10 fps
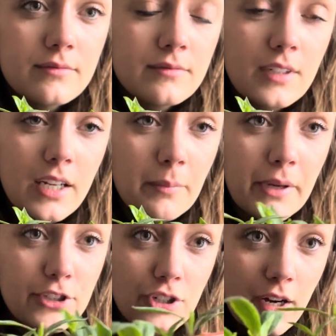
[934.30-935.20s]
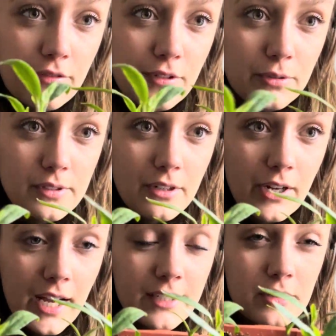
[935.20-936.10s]
gonna pinch off those little
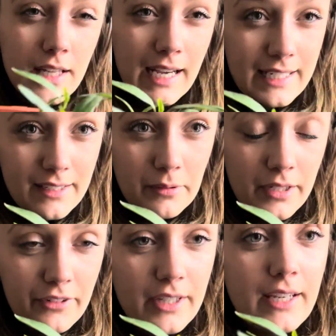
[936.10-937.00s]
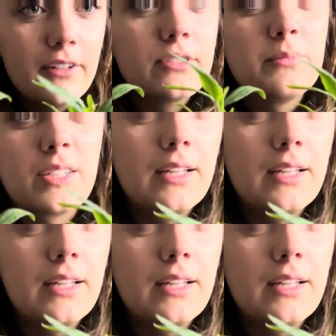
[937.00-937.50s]
guys like I did with everything else. I'm just gonna